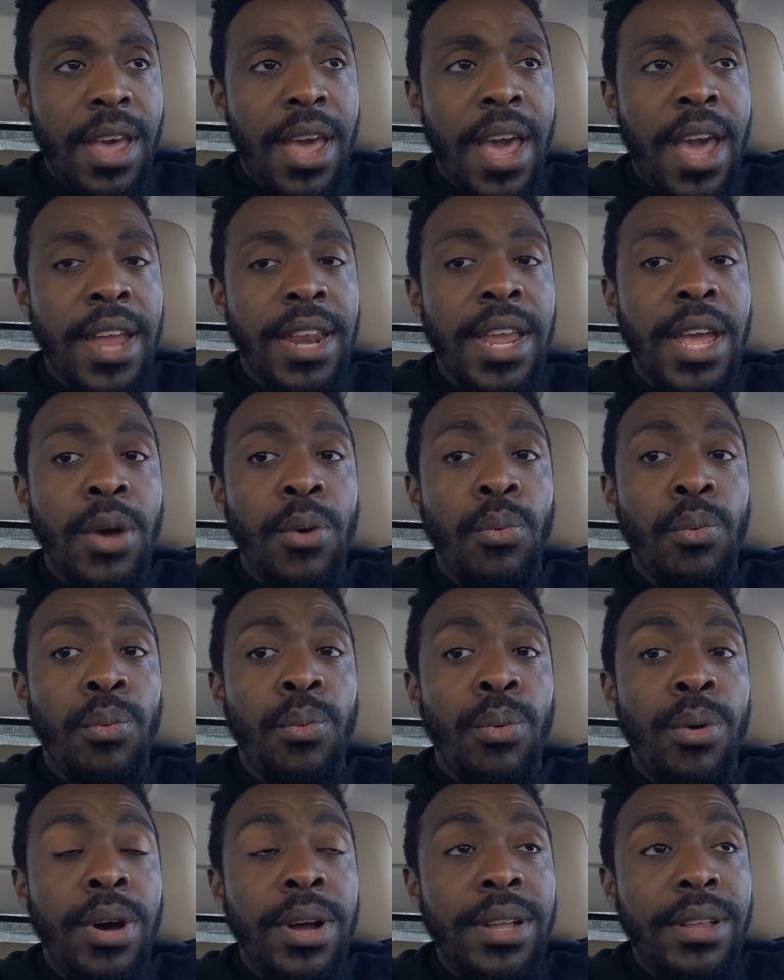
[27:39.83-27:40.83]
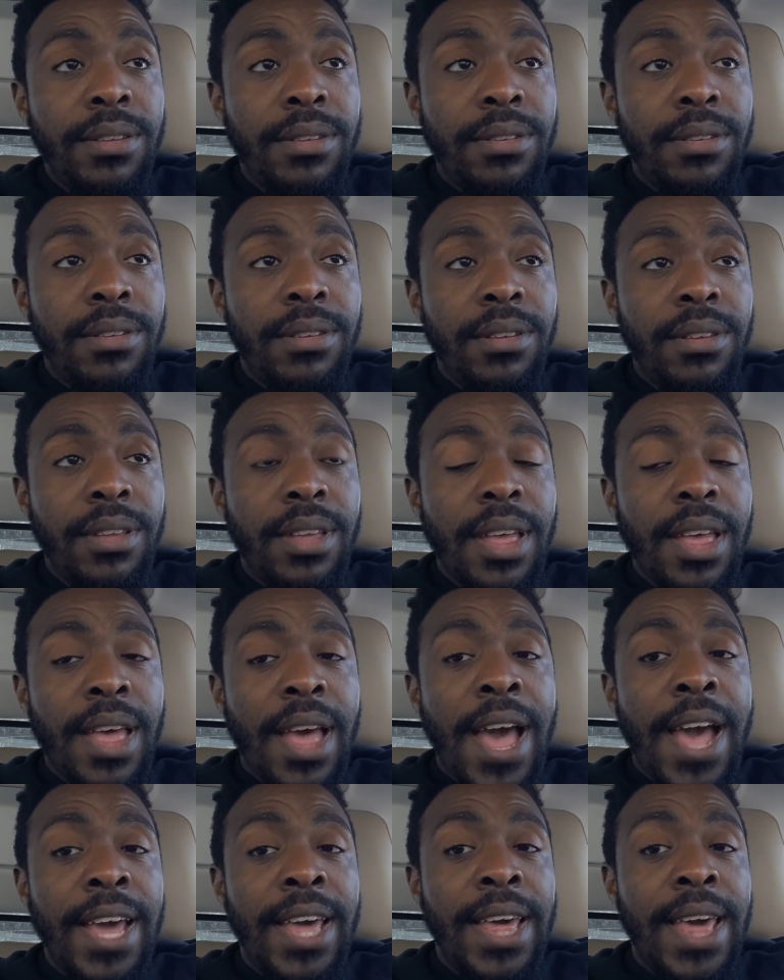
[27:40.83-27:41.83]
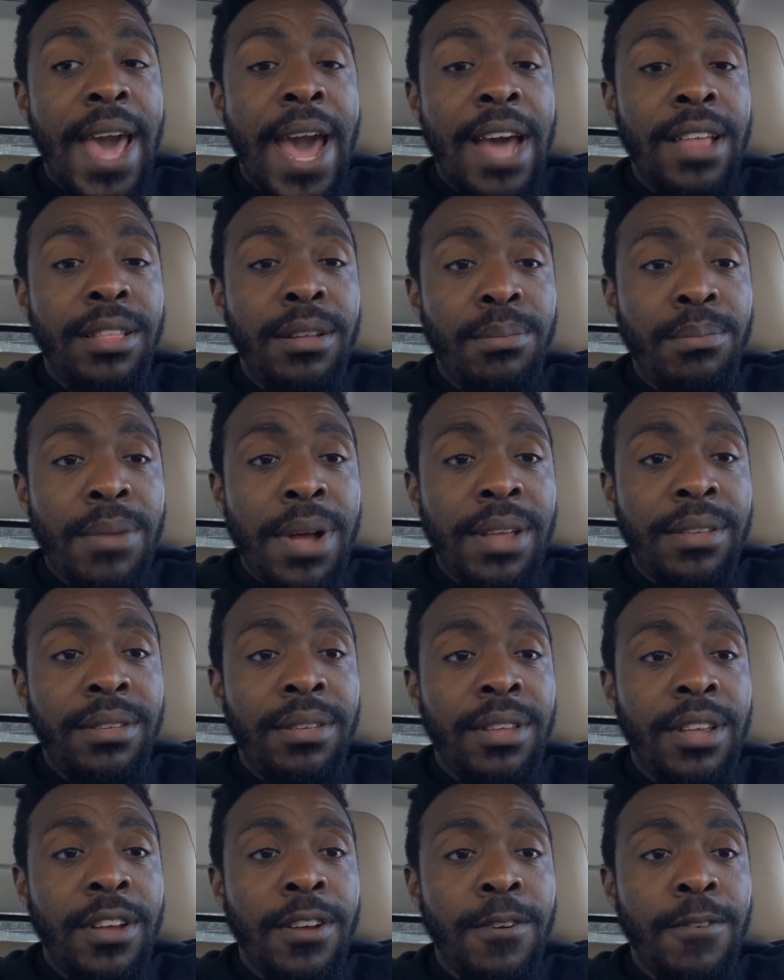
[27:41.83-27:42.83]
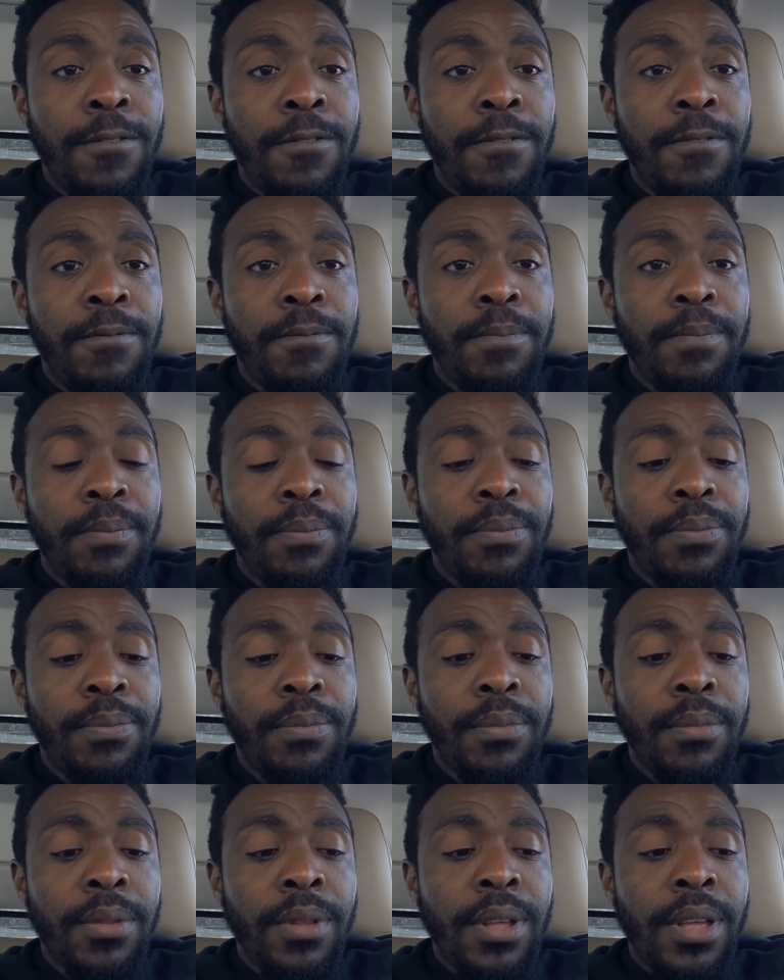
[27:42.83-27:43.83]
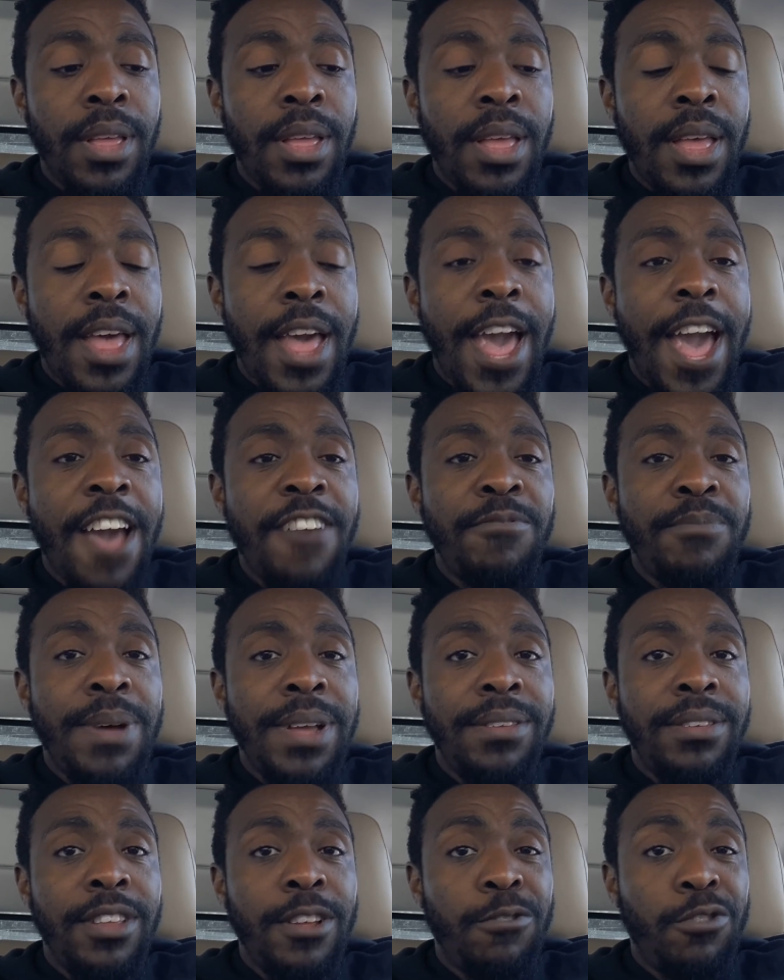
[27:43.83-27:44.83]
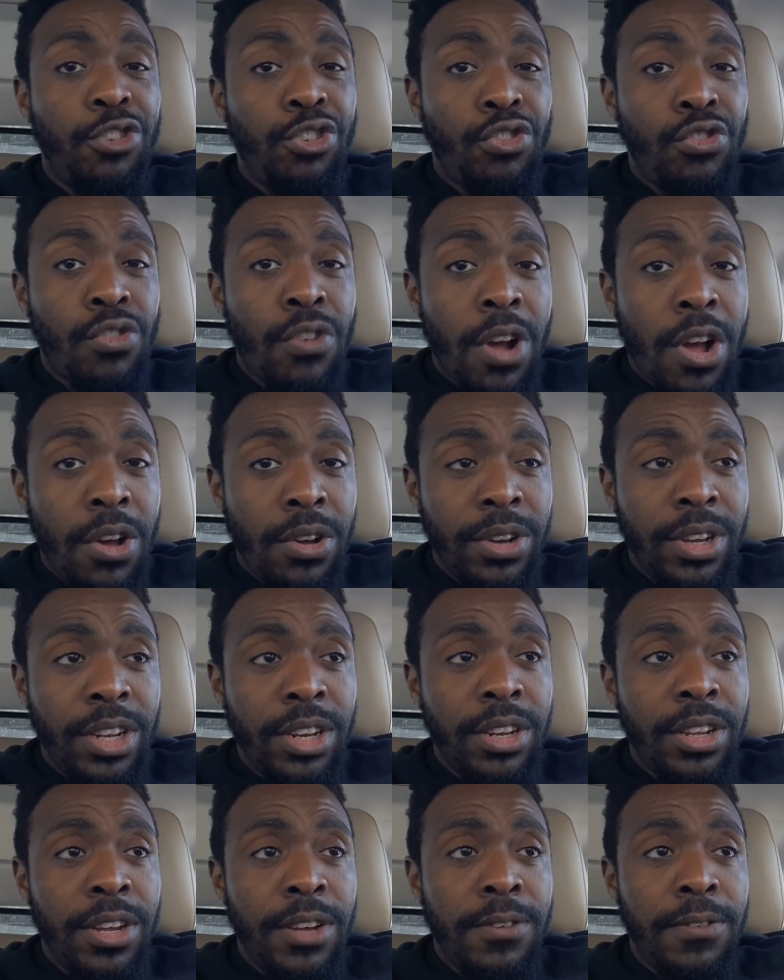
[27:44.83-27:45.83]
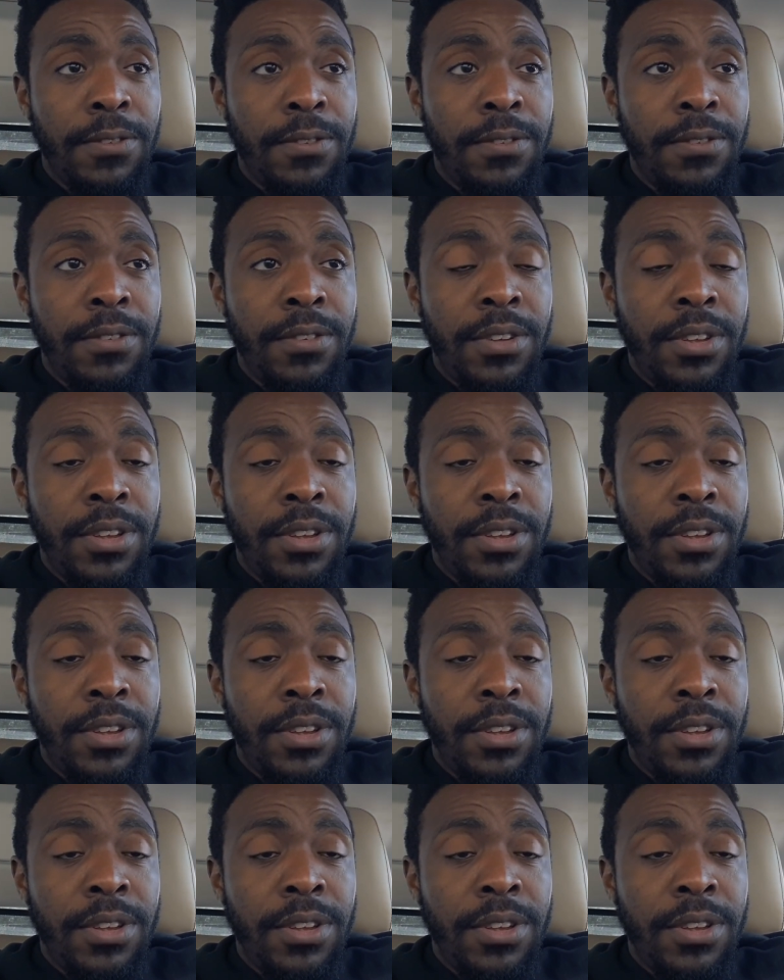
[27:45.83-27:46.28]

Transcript: And then once I gather myself, have myself strong enough,